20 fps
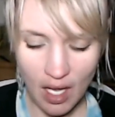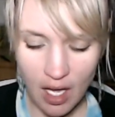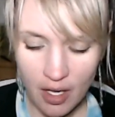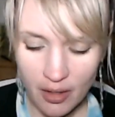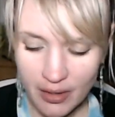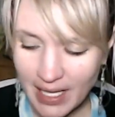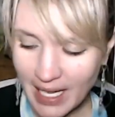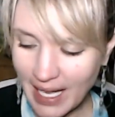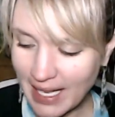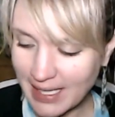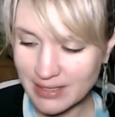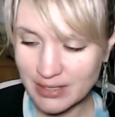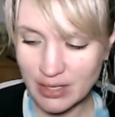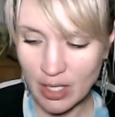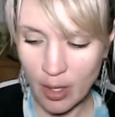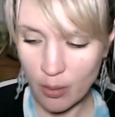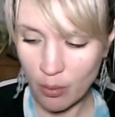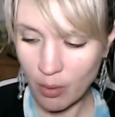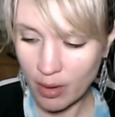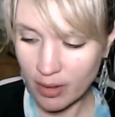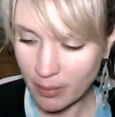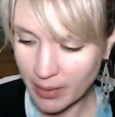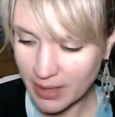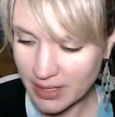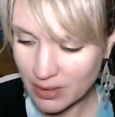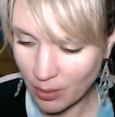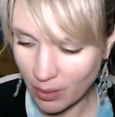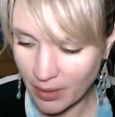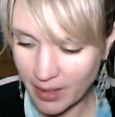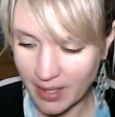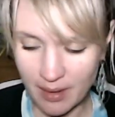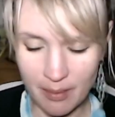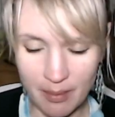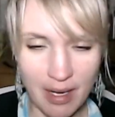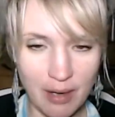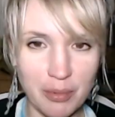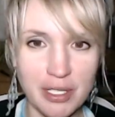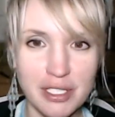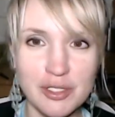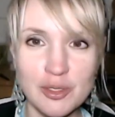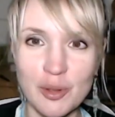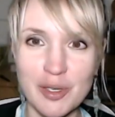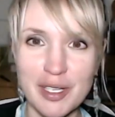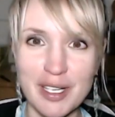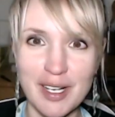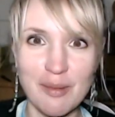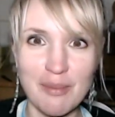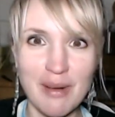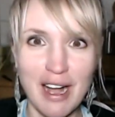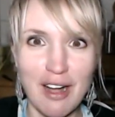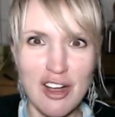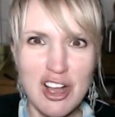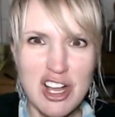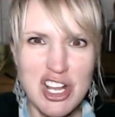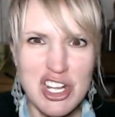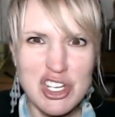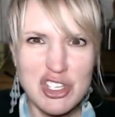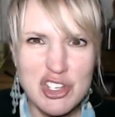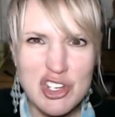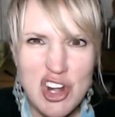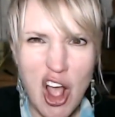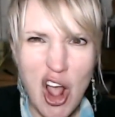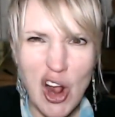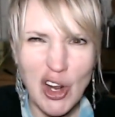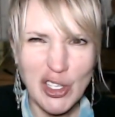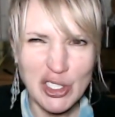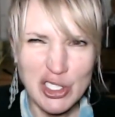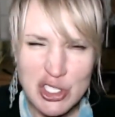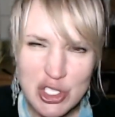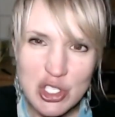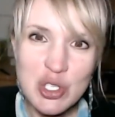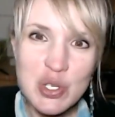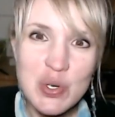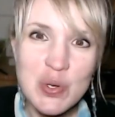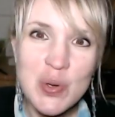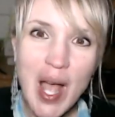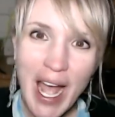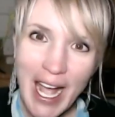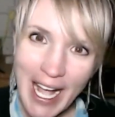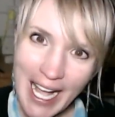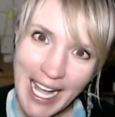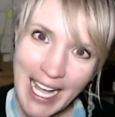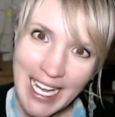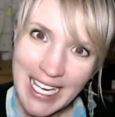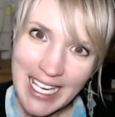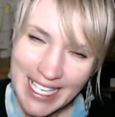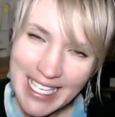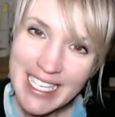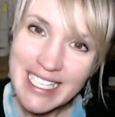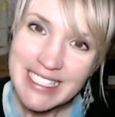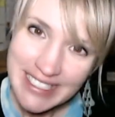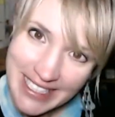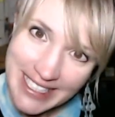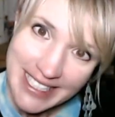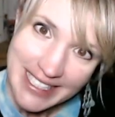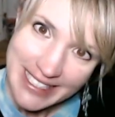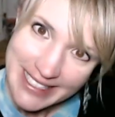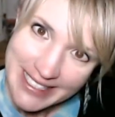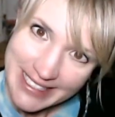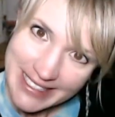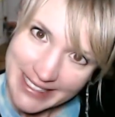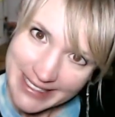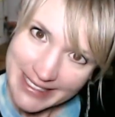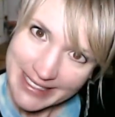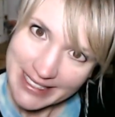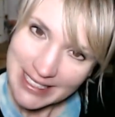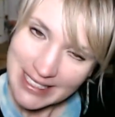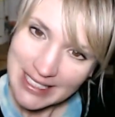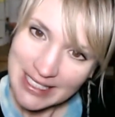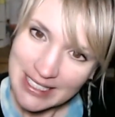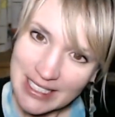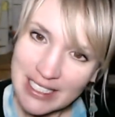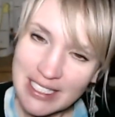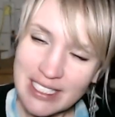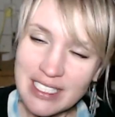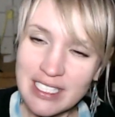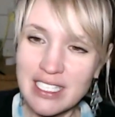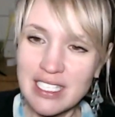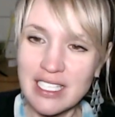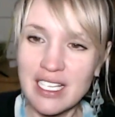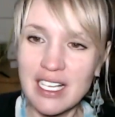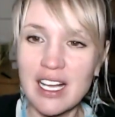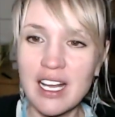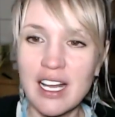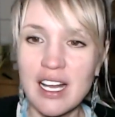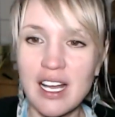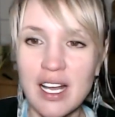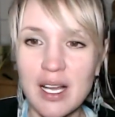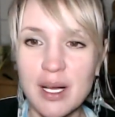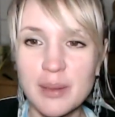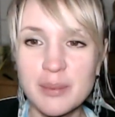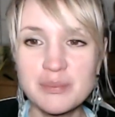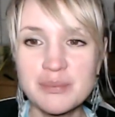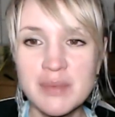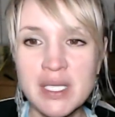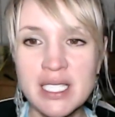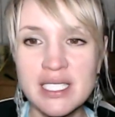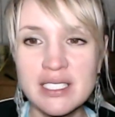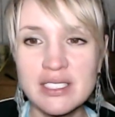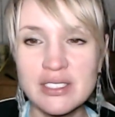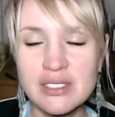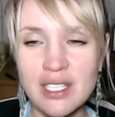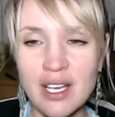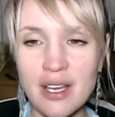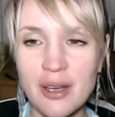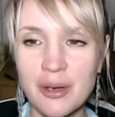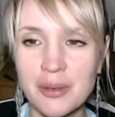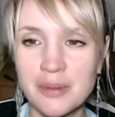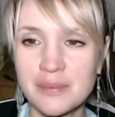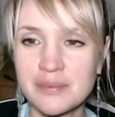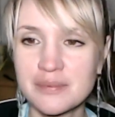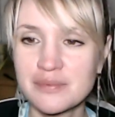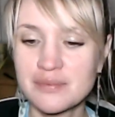Okay, so what are we talking about? We're talking about non-duality. So,